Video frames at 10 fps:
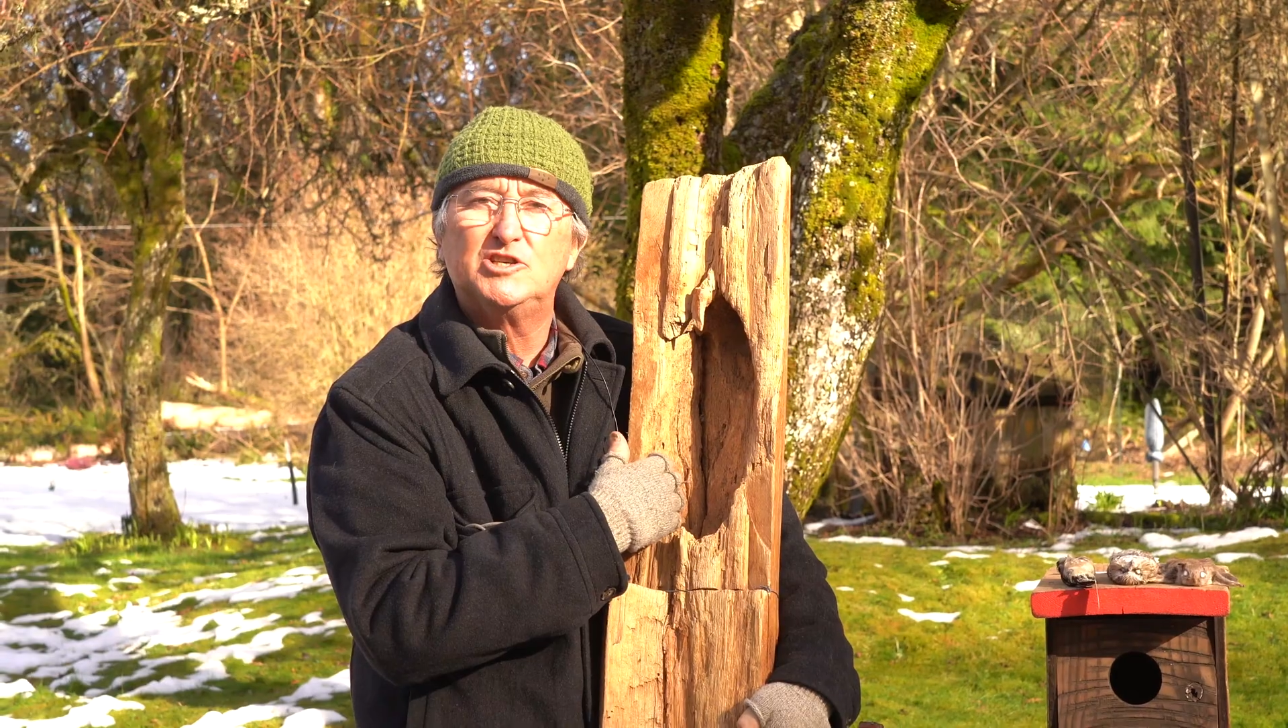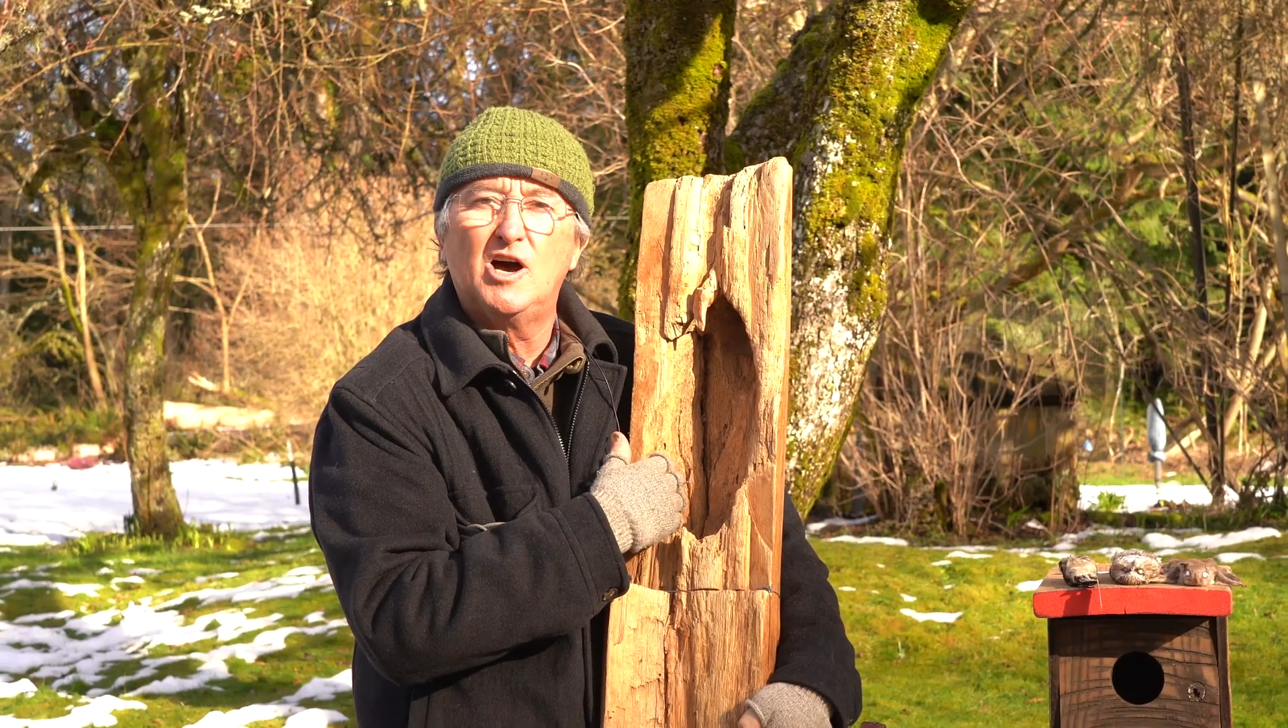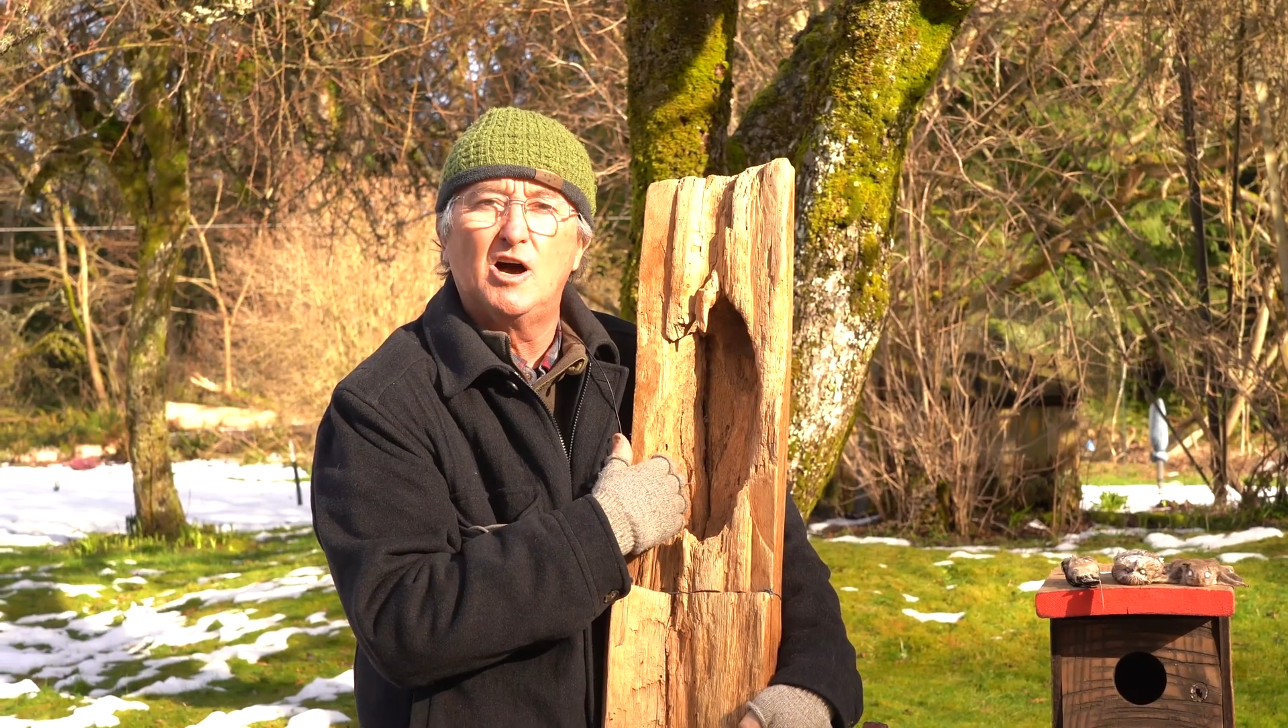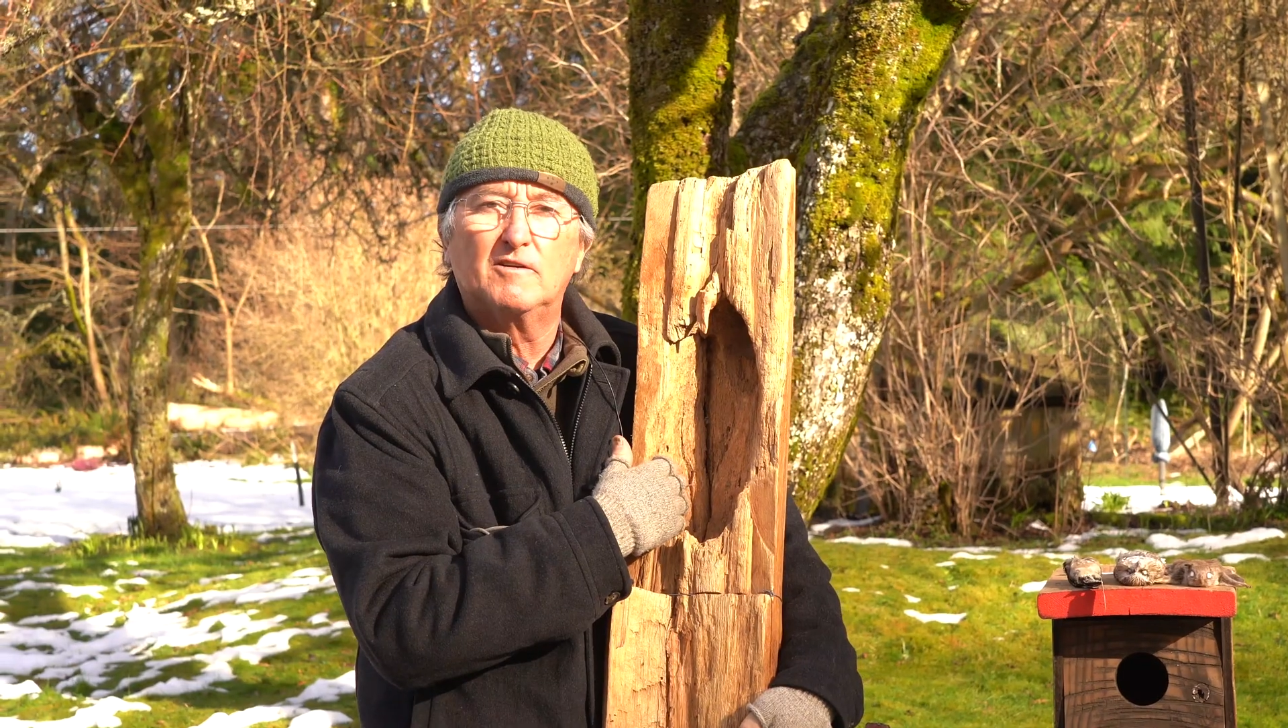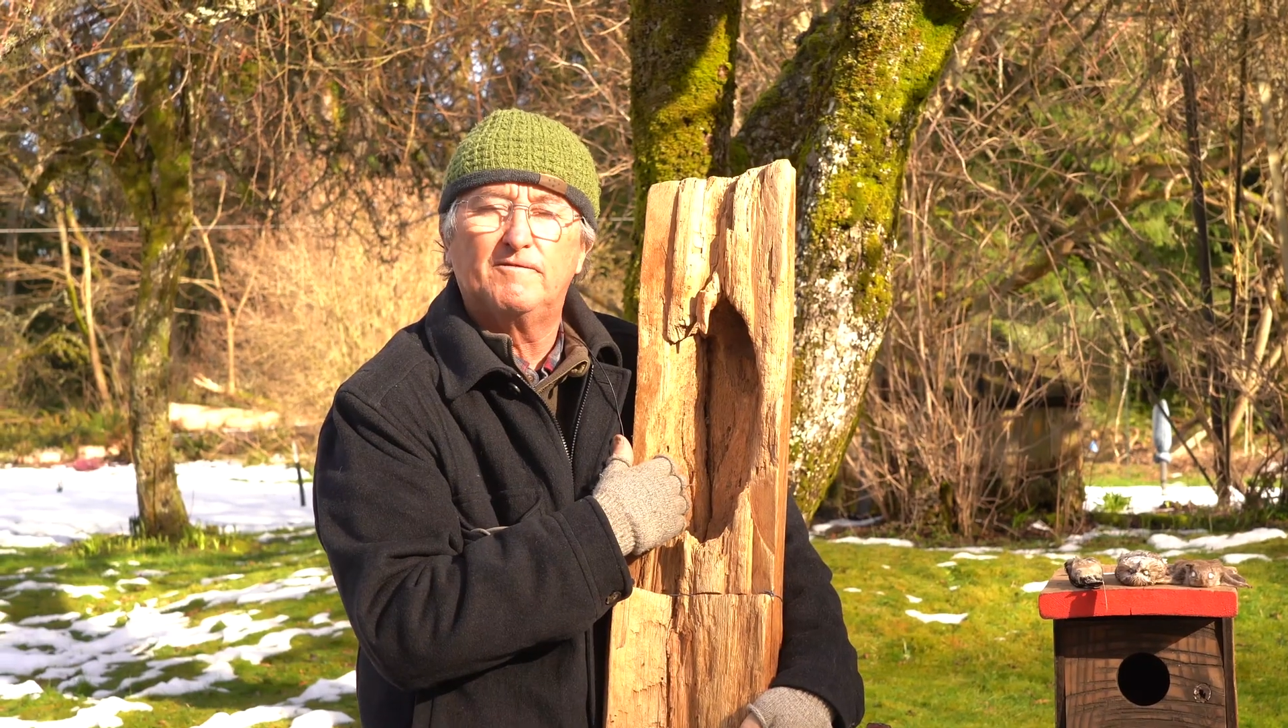young,